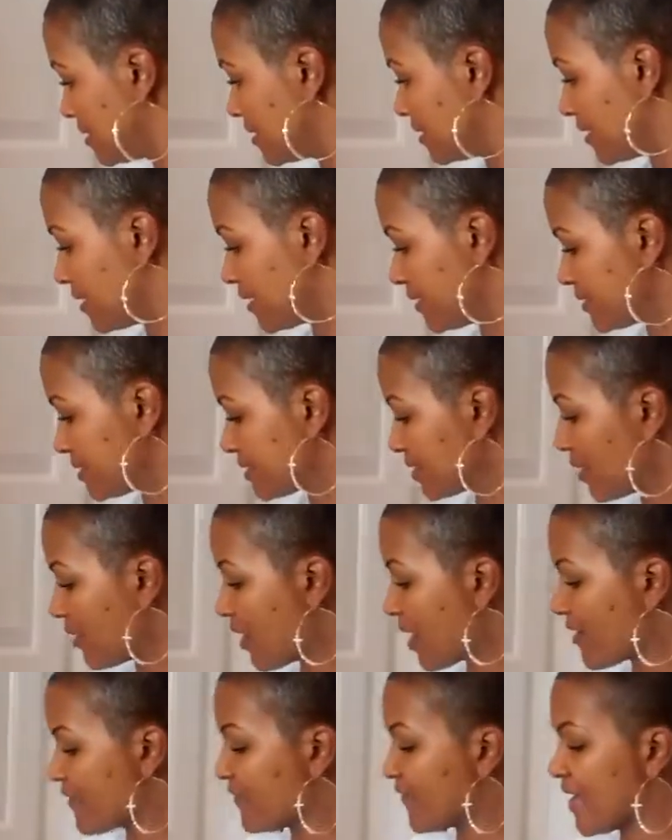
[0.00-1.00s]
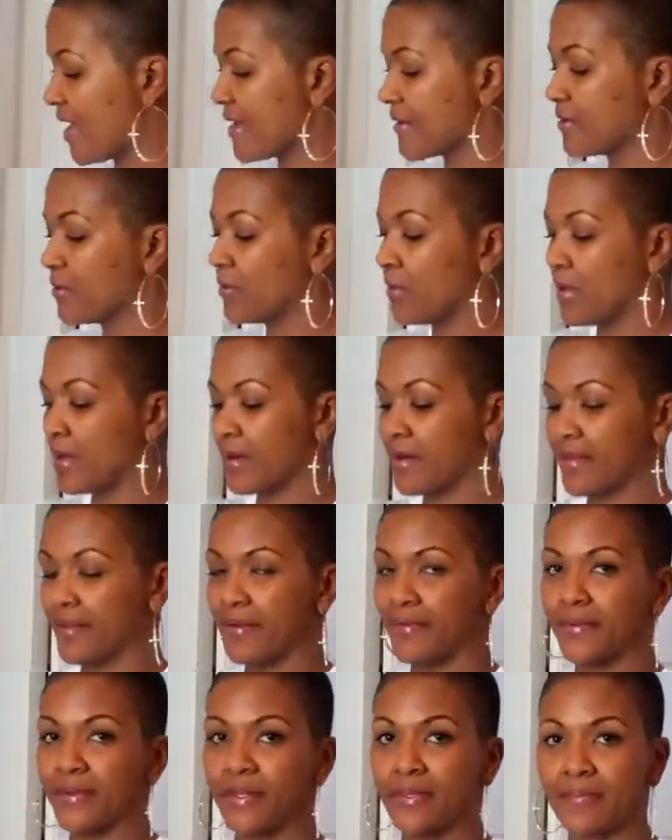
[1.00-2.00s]
And so our final water
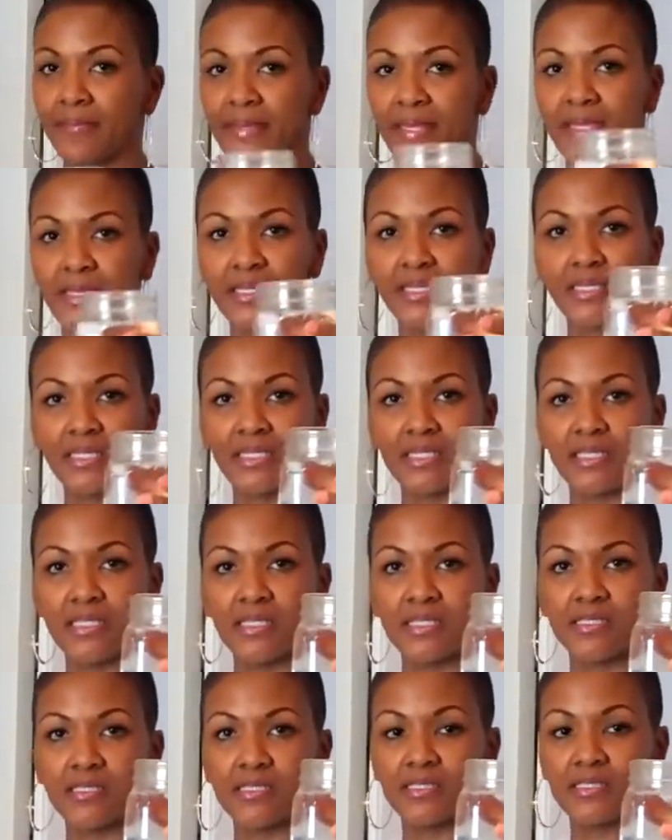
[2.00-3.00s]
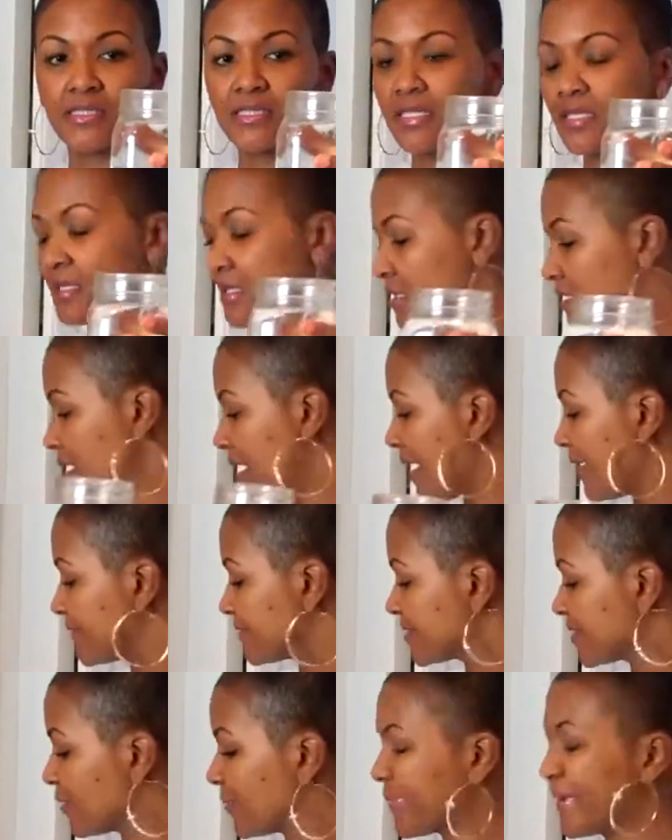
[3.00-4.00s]
that we're going to make is,
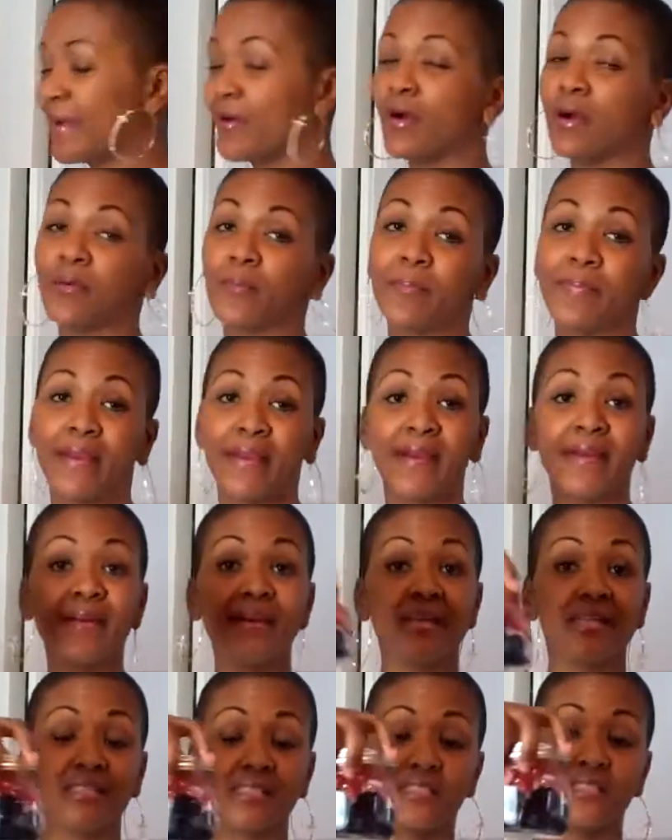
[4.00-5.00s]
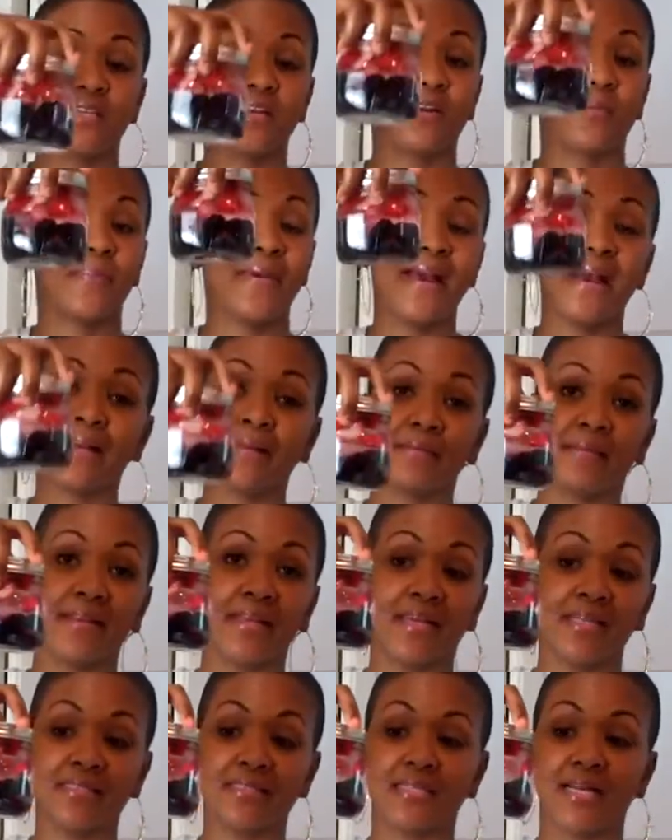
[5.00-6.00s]
and so berries, they're packed with
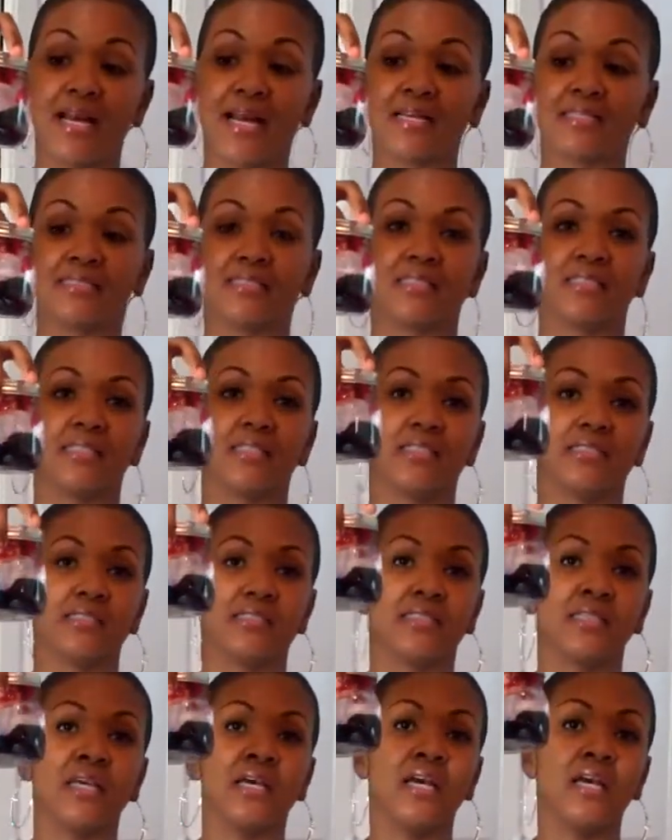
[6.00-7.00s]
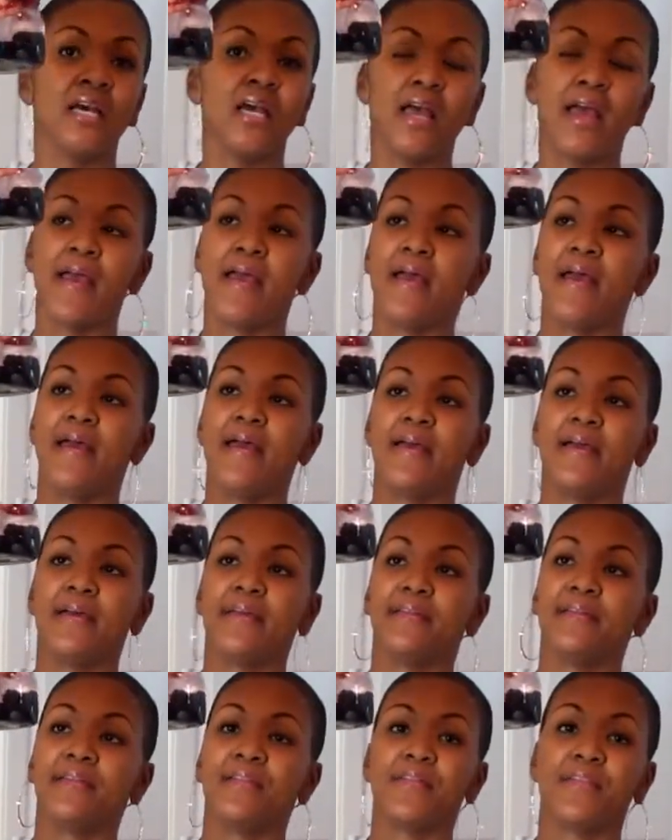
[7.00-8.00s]
antioxidants
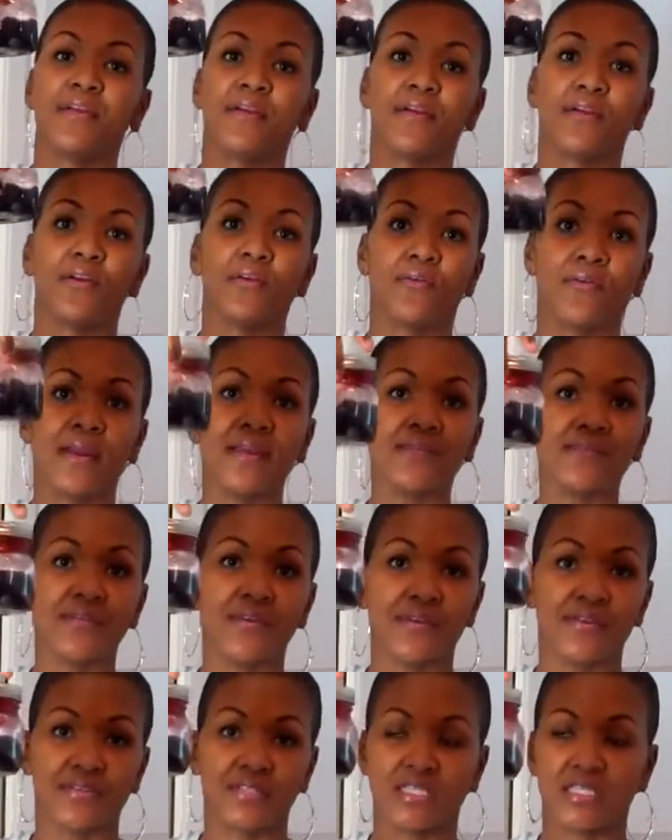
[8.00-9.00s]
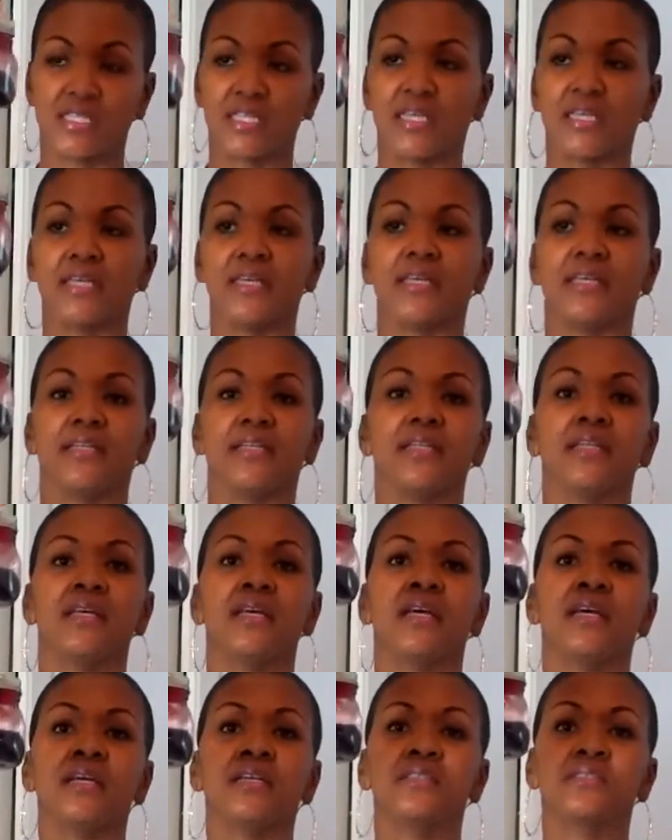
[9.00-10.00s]
and they're great for your skin,
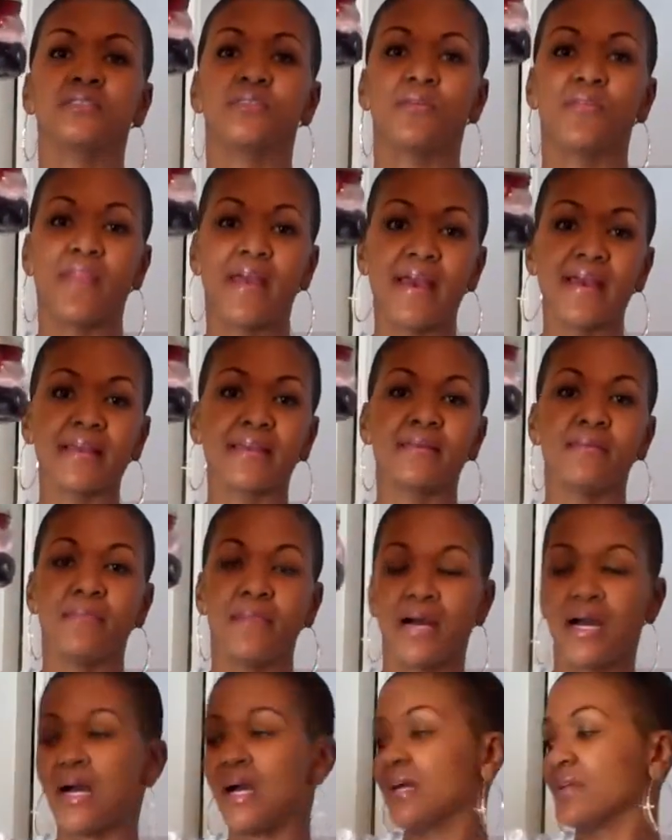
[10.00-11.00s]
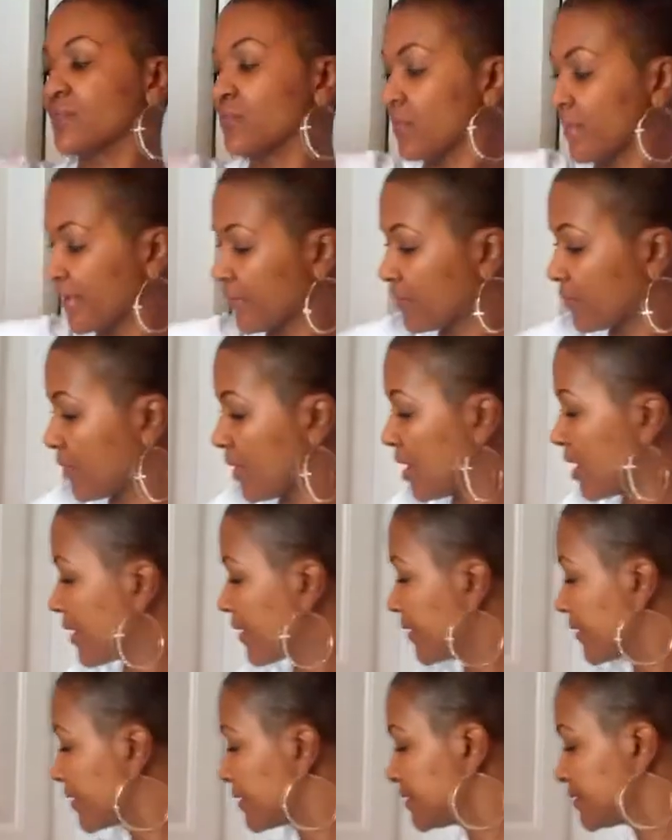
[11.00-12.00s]
so that combined with
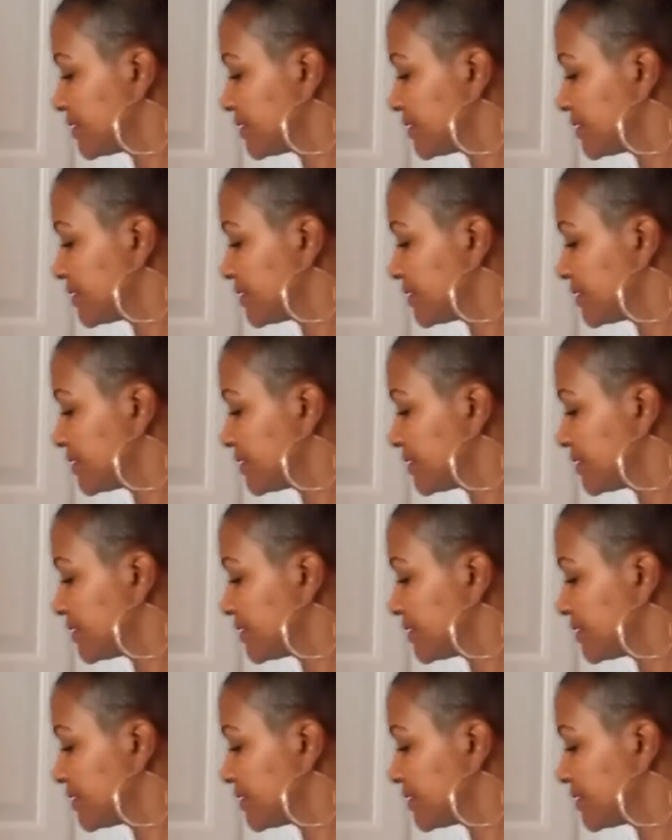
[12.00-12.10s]
water,